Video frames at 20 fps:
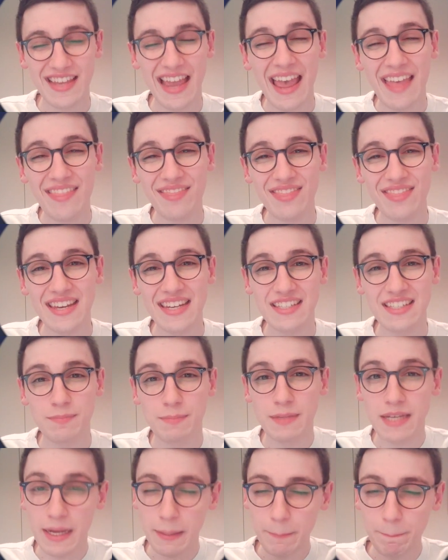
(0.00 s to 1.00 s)
and things
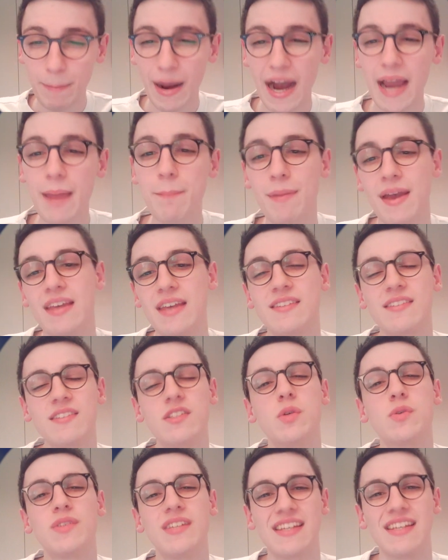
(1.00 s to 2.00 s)
being bypassed
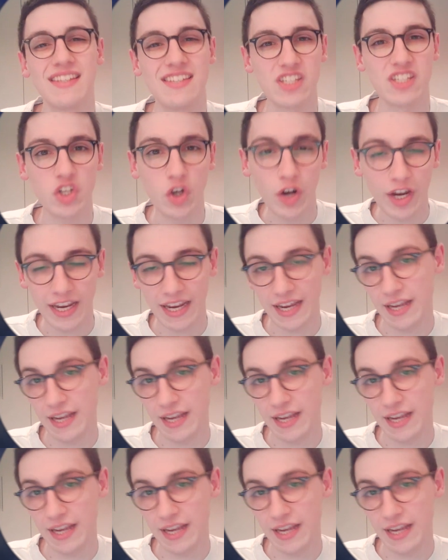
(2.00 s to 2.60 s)
using string